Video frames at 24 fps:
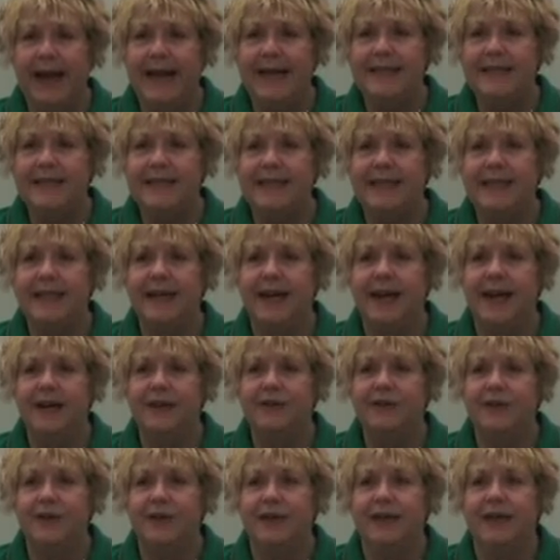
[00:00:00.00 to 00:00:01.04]

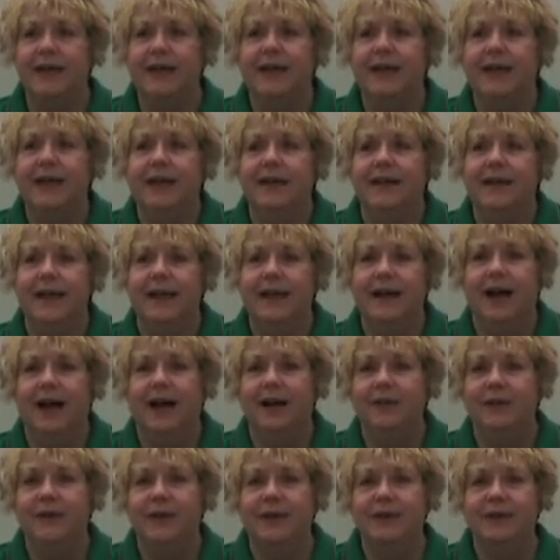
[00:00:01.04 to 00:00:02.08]
1800, they'd
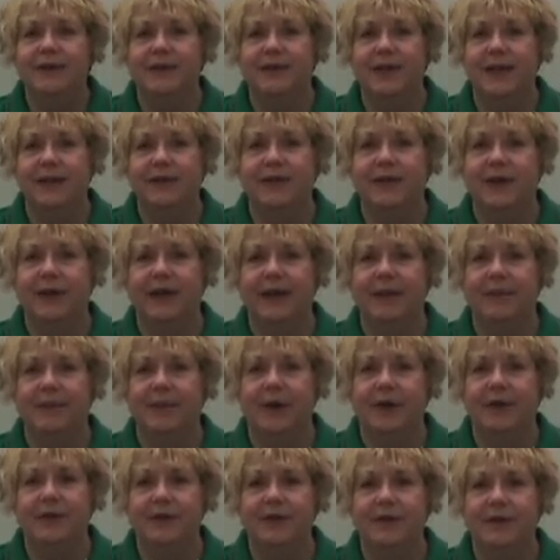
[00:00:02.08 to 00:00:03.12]
gotten rid of slavery in
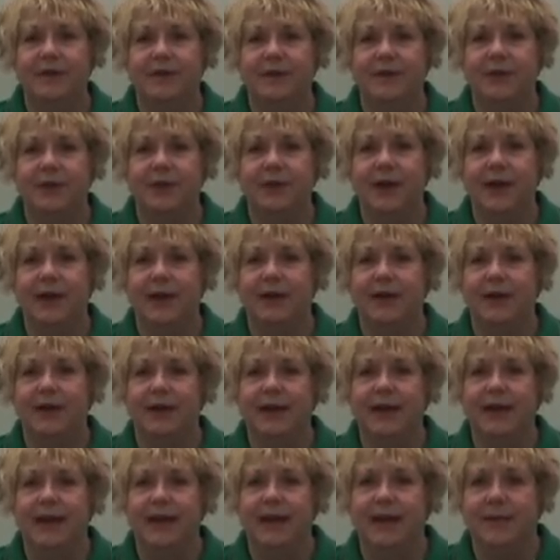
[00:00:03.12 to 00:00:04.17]
most of New
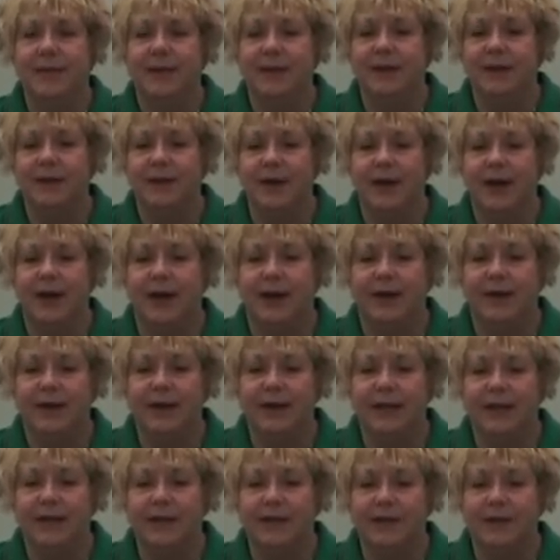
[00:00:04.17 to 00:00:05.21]
England and the middle
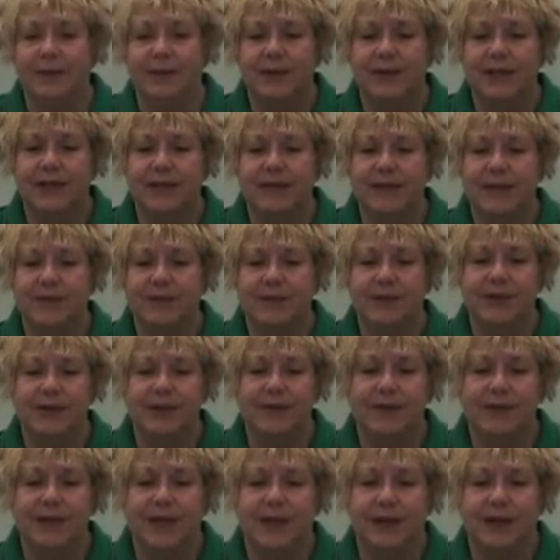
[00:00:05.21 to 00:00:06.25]
colonies, with the exception
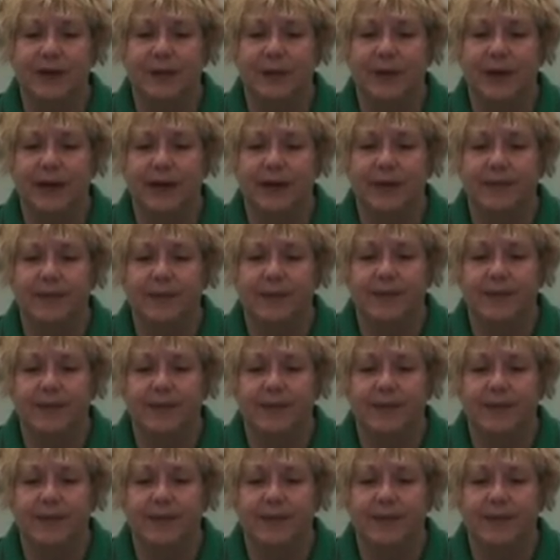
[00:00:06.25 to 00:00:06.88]
of Delaware.